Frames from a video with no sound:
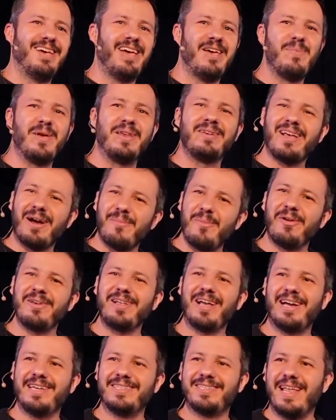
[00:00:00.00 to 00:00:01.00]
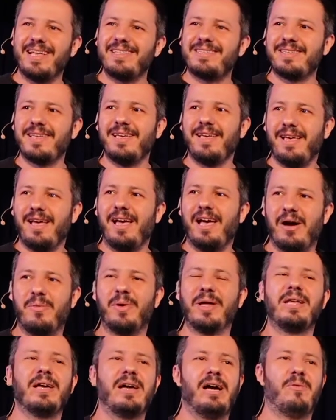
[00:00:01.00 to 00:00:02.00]
Amen. Come on, guys. I
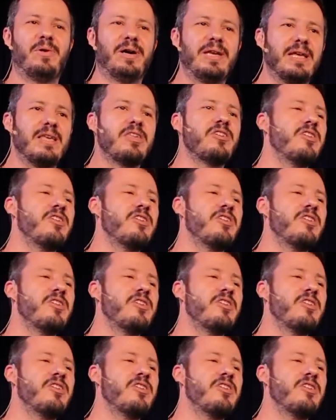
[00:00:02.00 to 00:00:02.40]
wanna